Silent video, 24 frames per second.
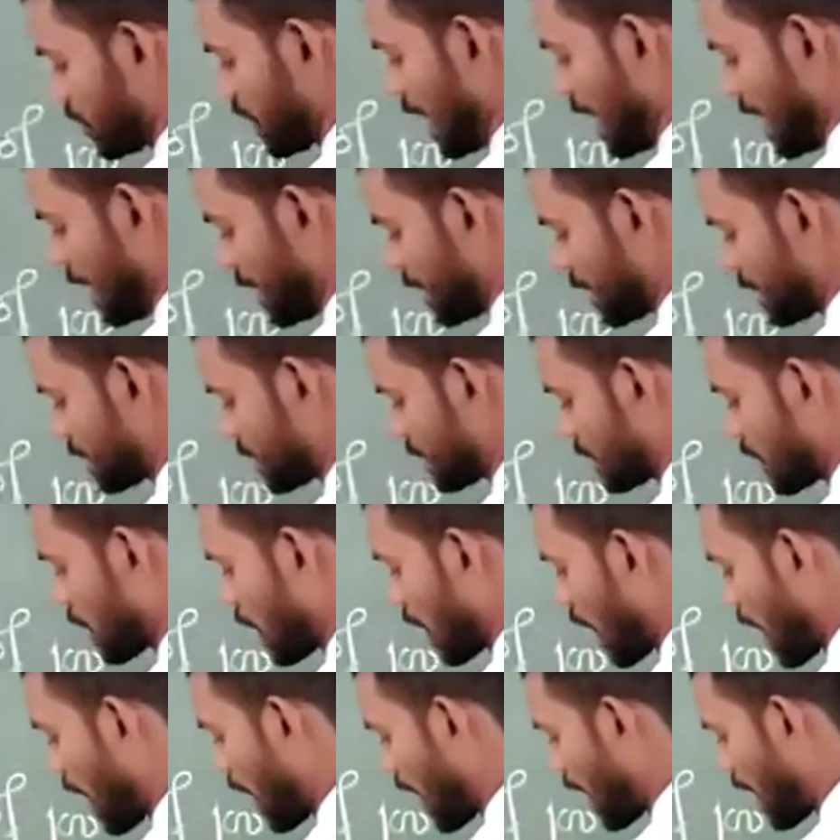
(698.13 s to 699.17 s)
that is
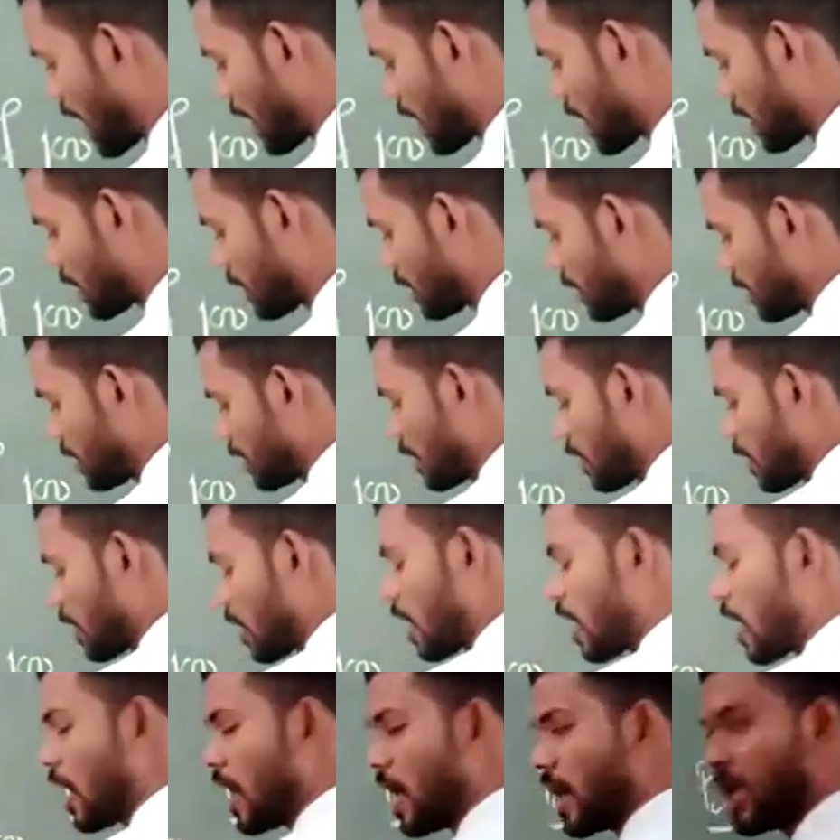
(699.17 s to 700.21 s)

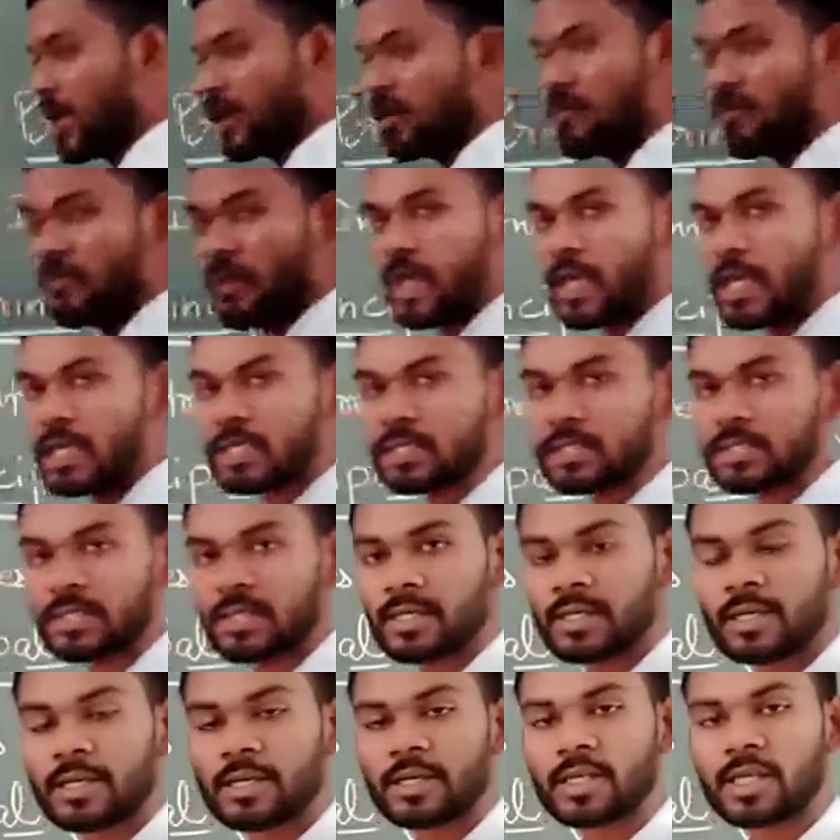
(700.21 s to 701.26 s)
are
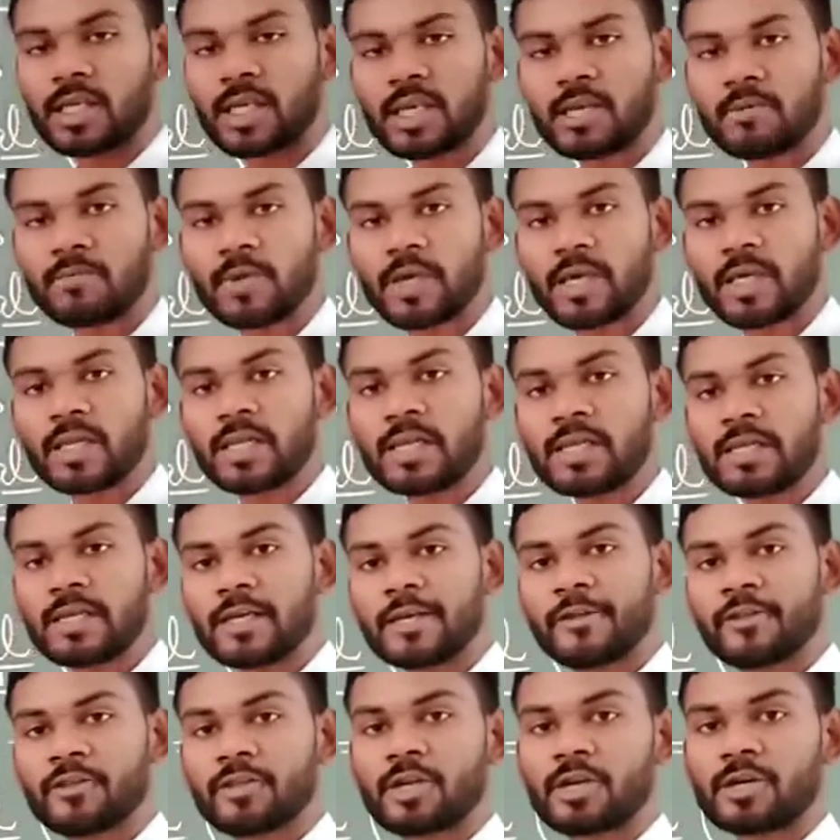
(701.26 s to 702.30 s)
always
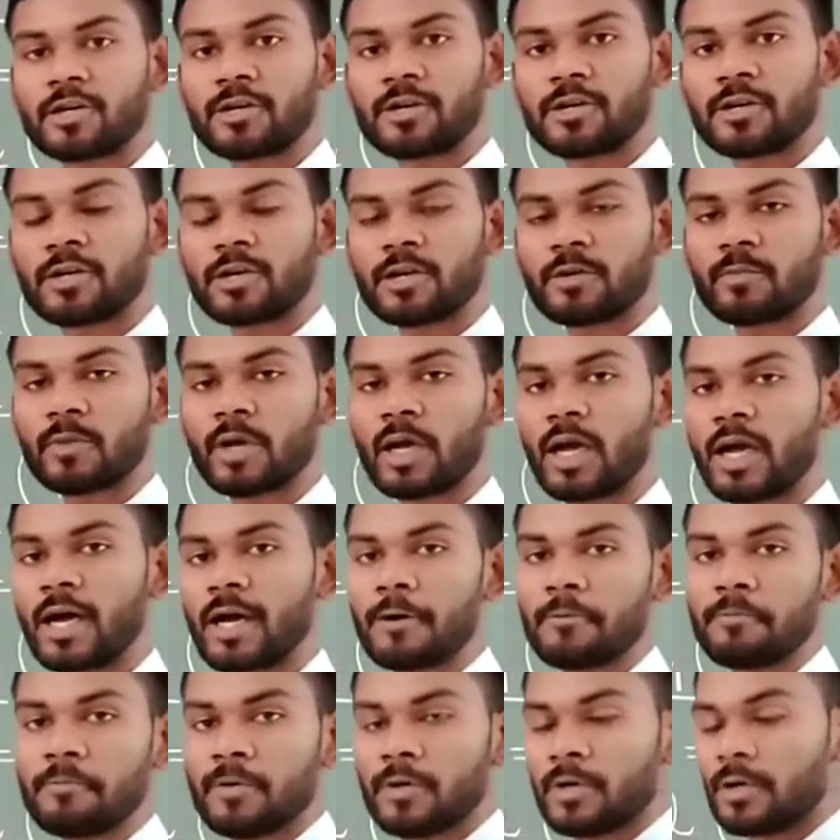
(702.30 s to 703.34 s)
given in the term
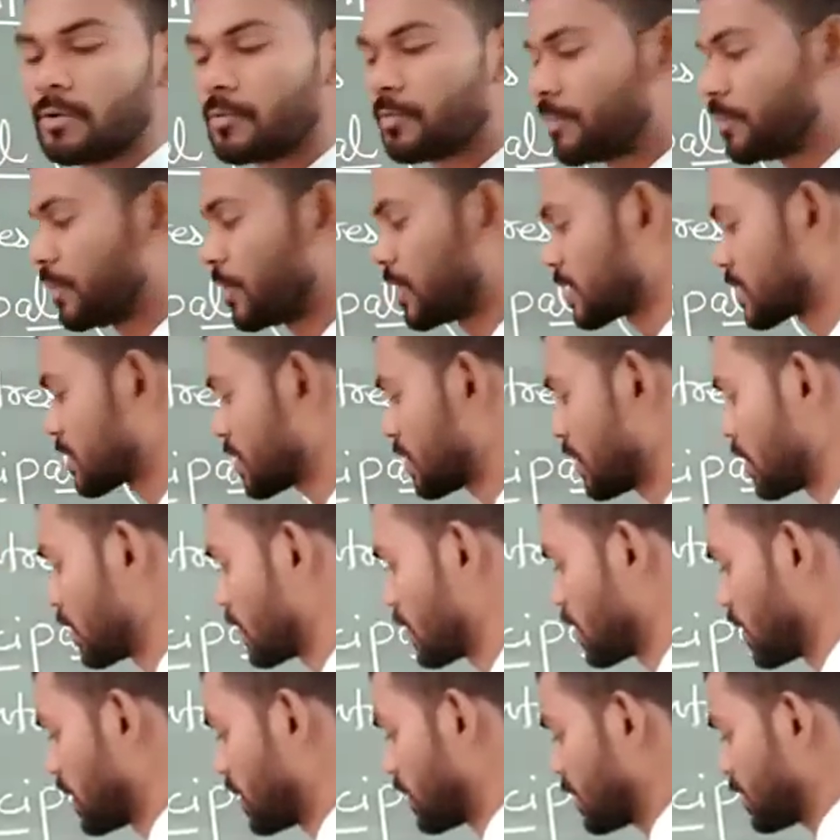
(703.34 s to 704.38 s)
of
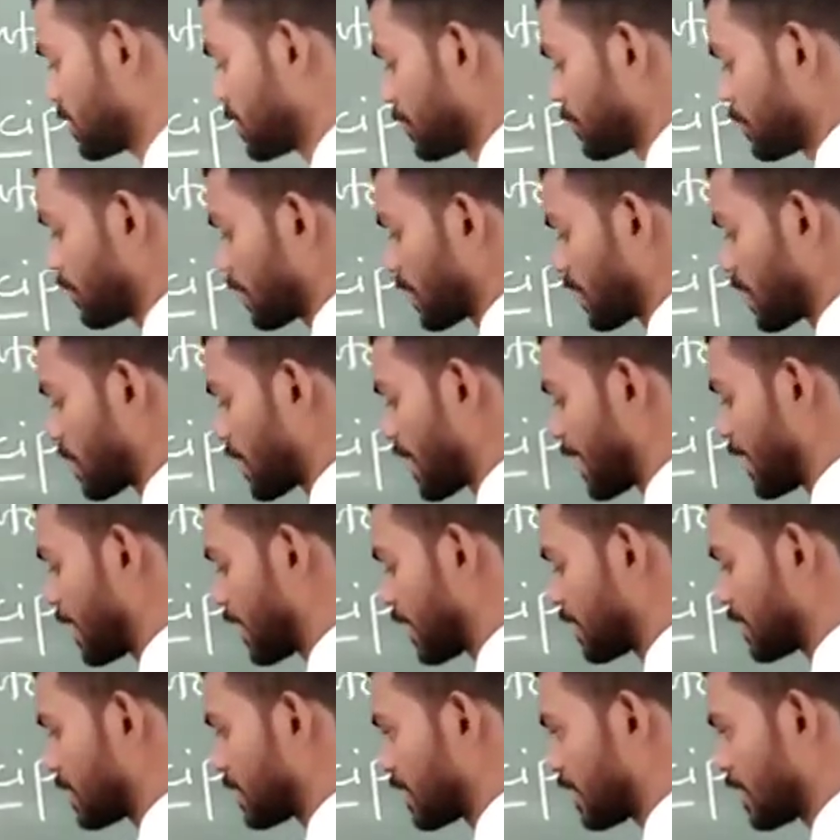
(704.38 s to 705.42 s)
percentage. That
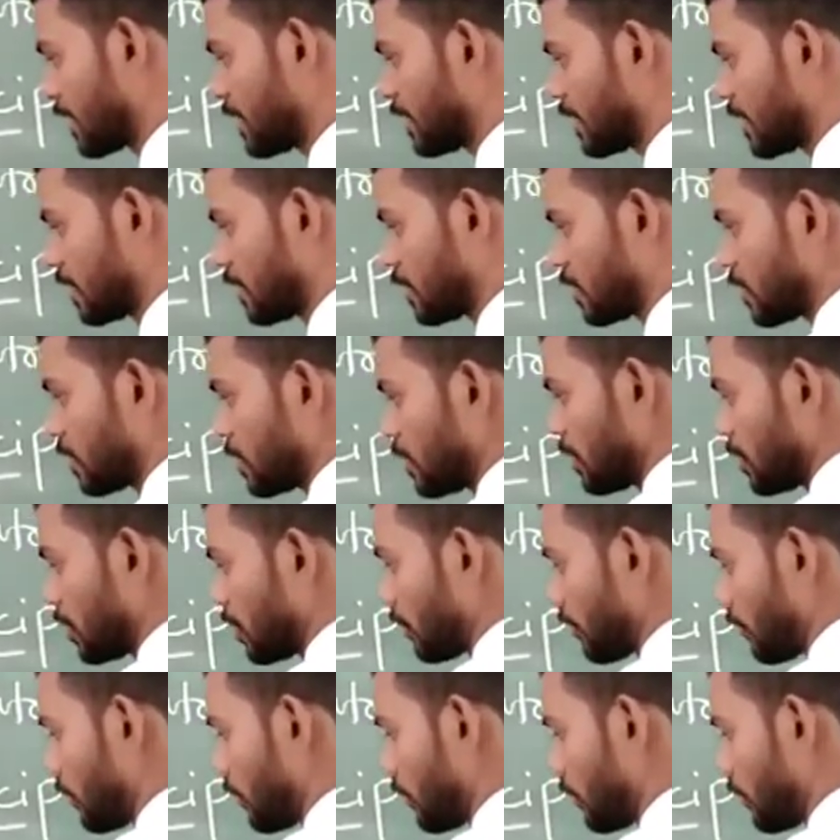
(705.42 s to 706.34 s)
is here,